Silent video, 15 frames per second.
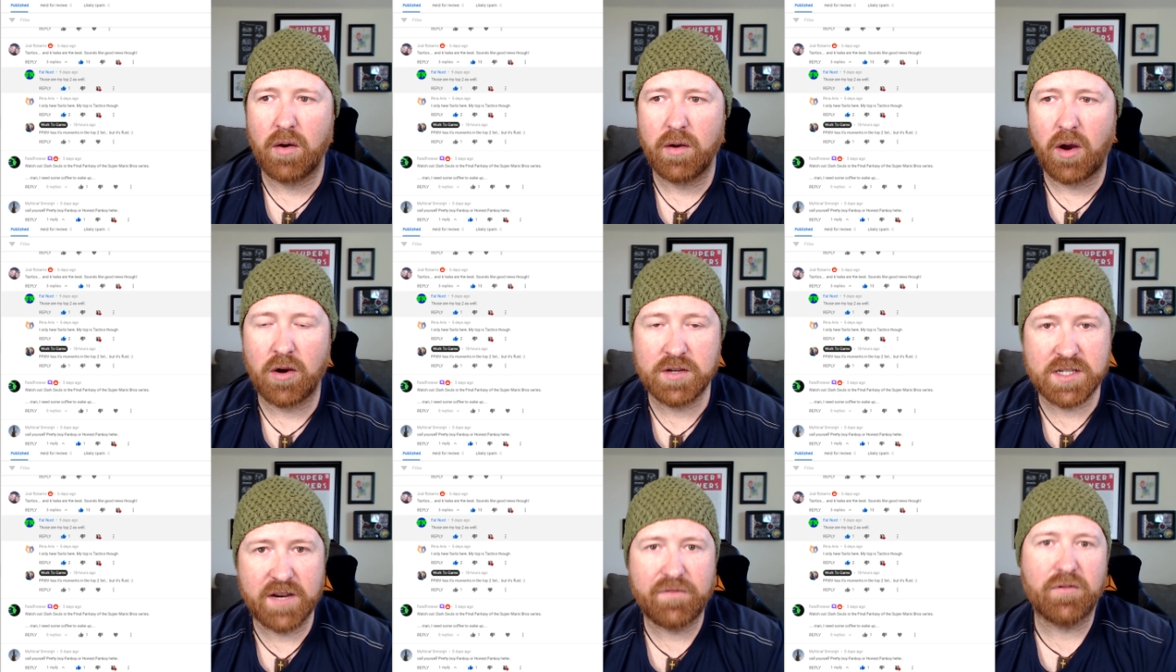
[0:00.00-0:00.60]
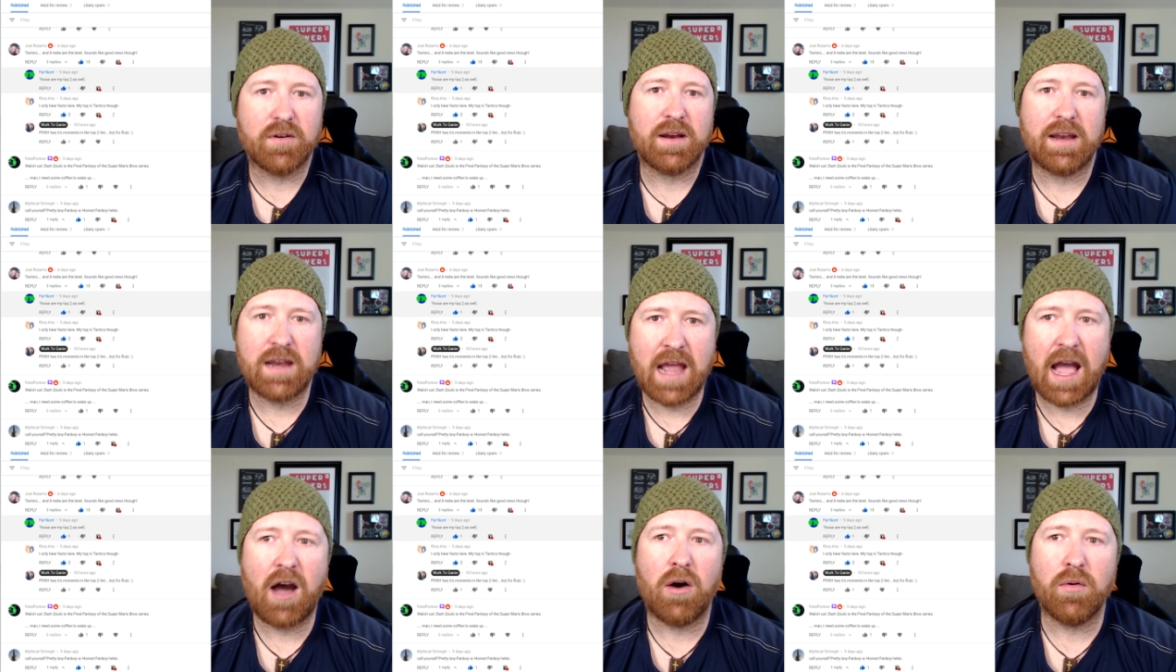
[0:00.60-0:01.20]
are different
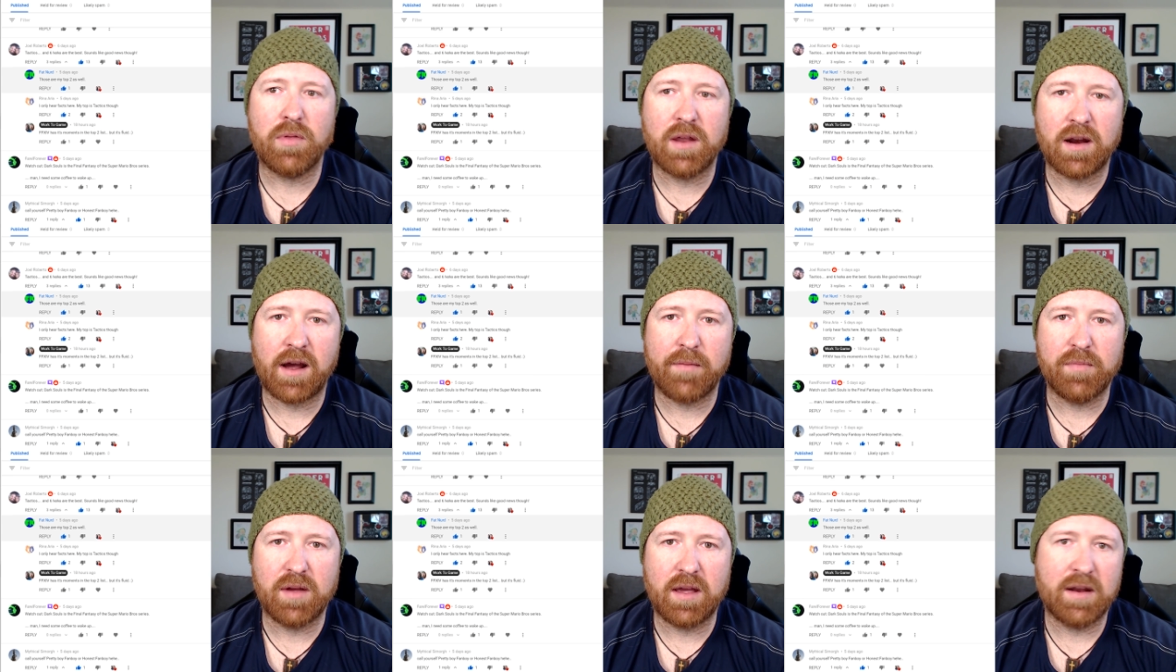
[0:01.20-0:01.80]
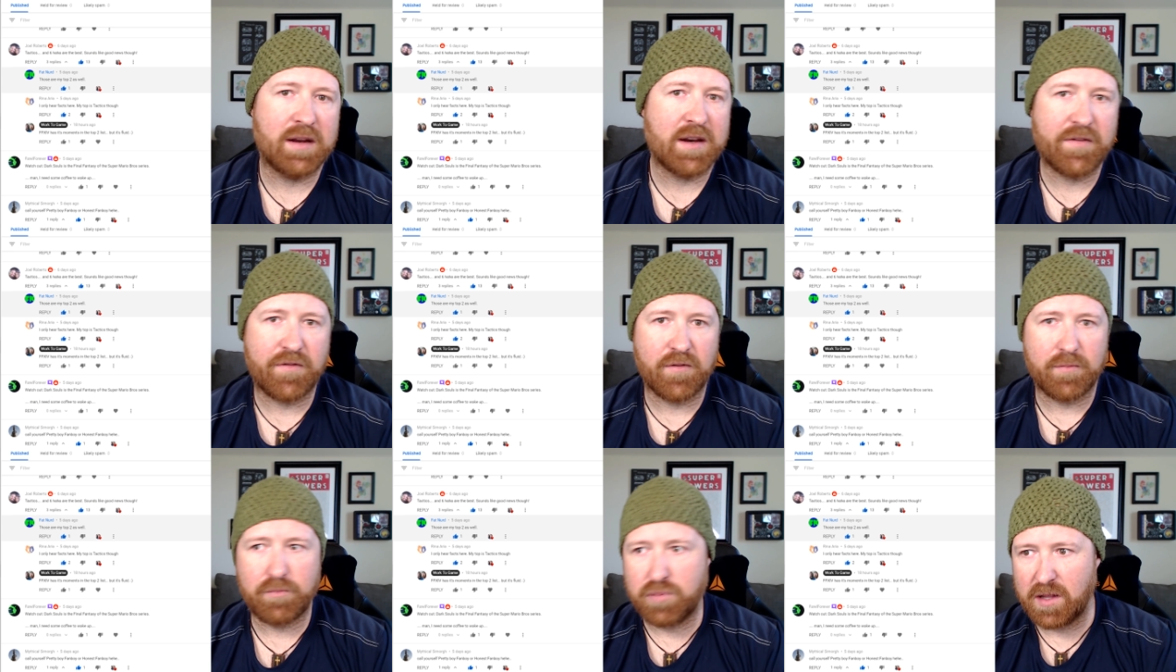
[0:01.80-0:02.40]
now that I'm in a
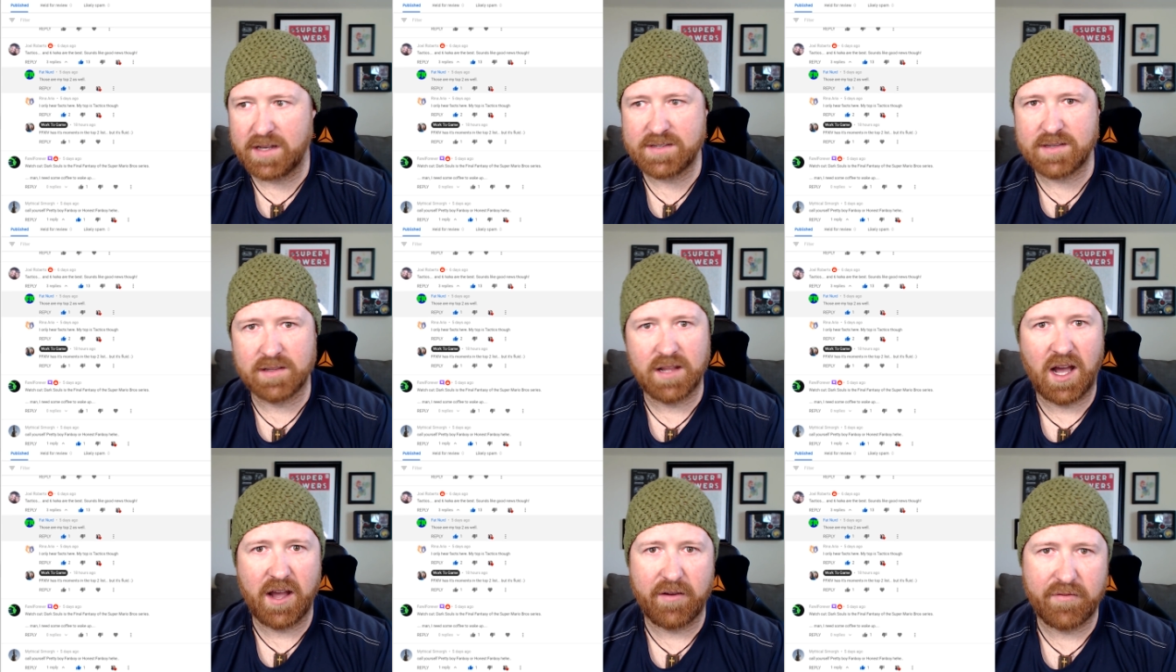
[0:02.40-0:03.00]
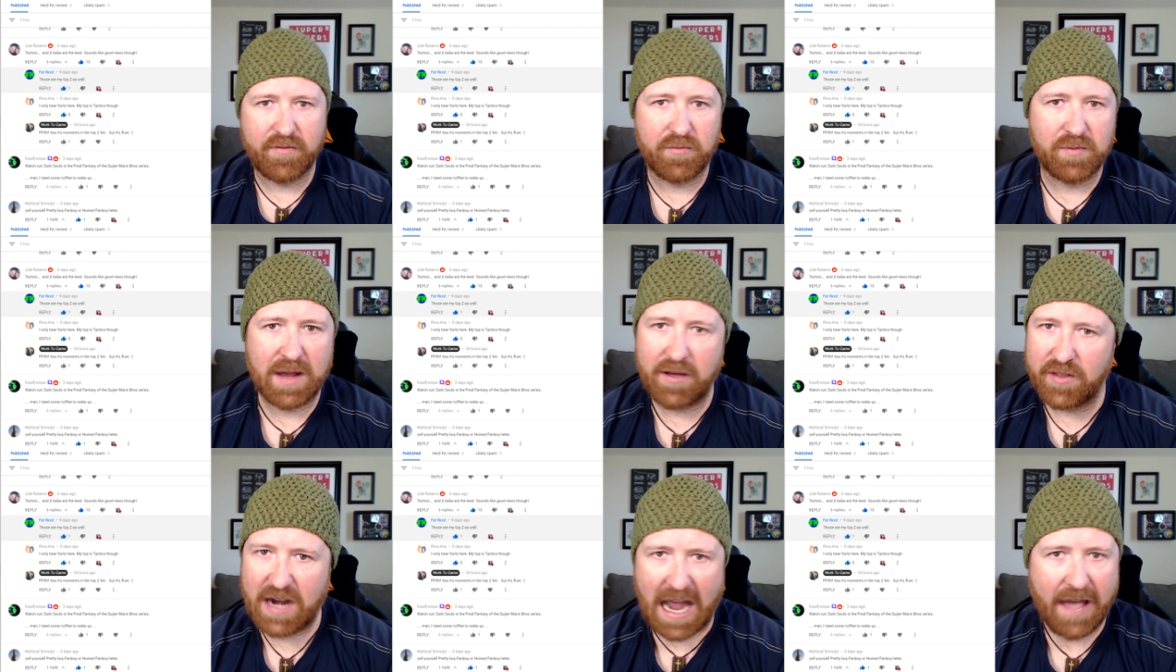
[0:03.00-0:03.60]
different place in life, now
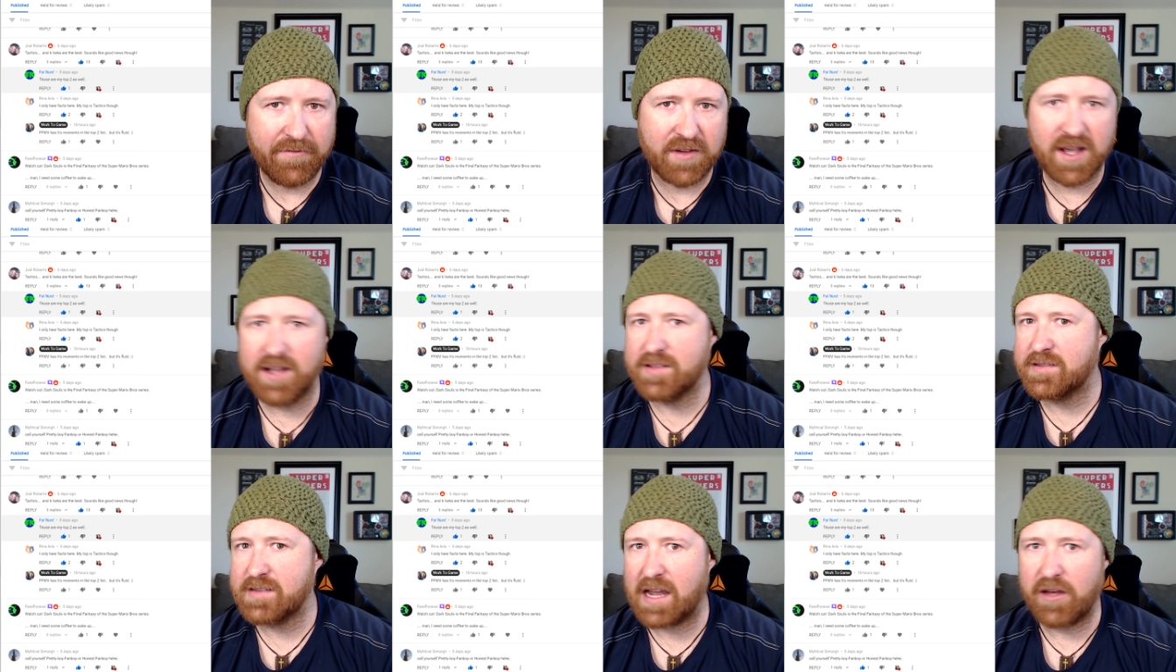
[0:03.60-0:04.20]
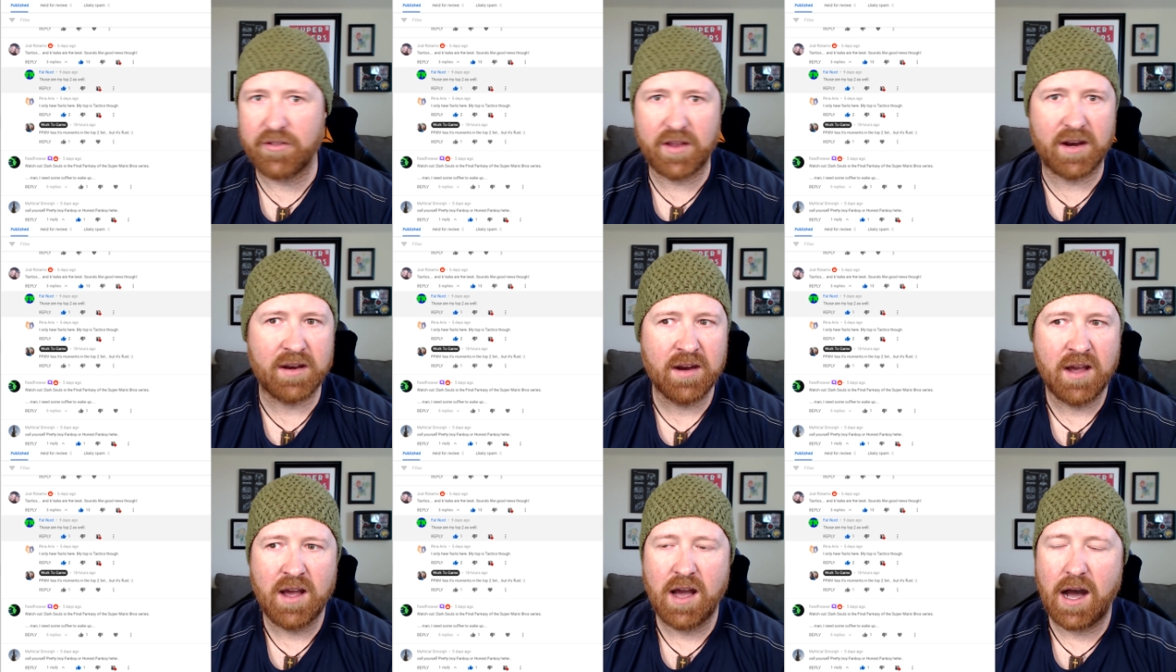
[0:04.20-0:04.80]
that I have kids, now that
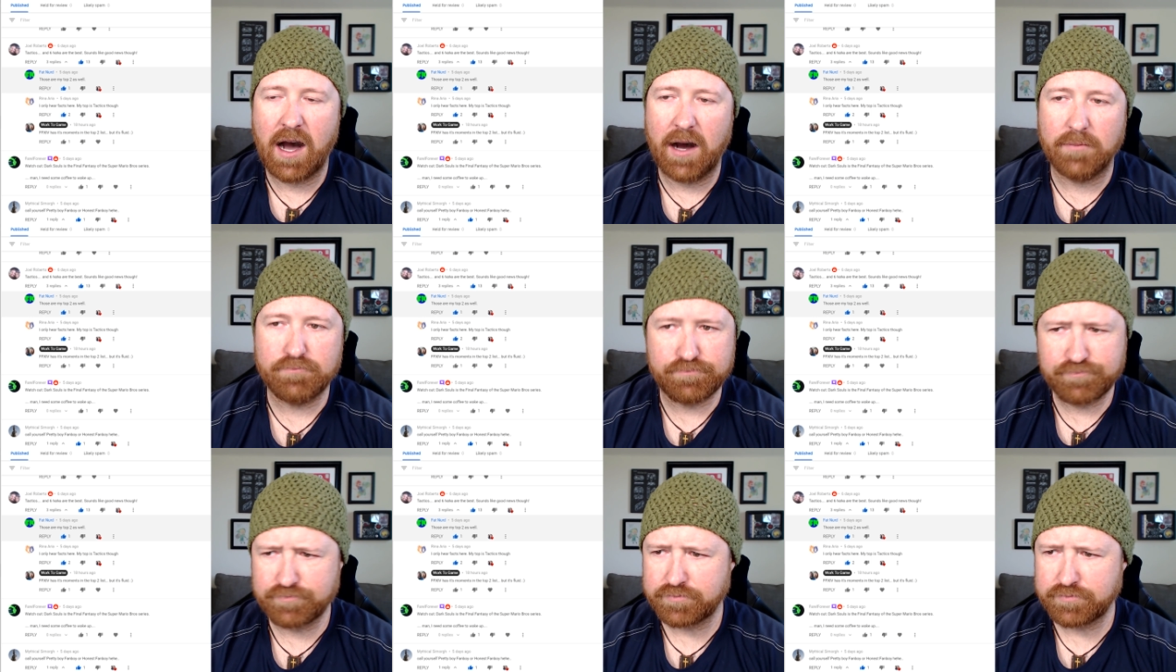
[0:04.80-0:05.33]
um,